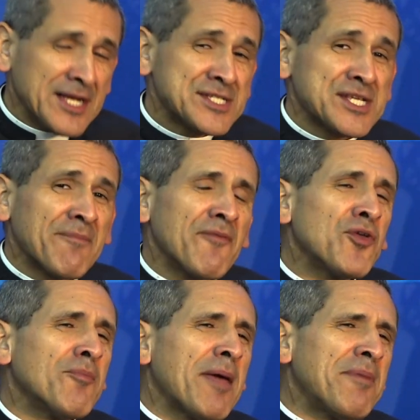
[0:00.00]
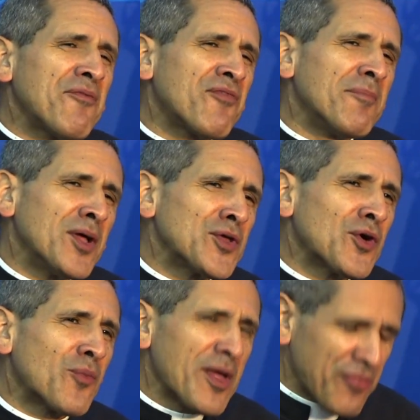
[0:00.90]
Some of you may be
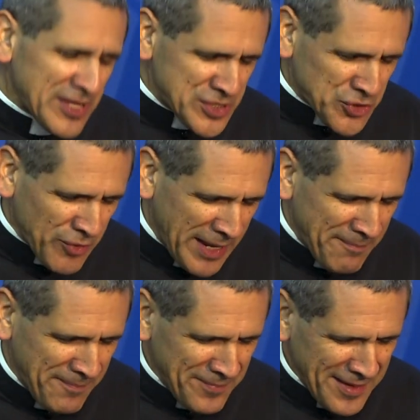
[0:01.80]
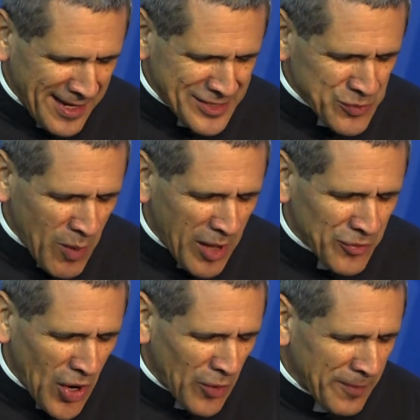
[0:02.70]
familiar with this dream. It's well
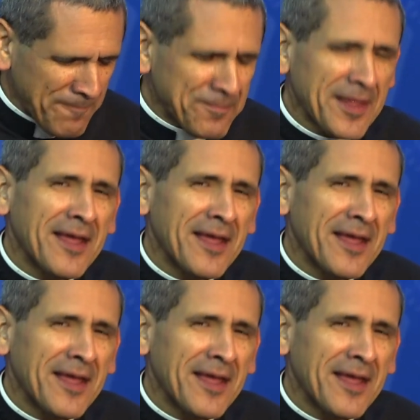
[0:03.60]
known.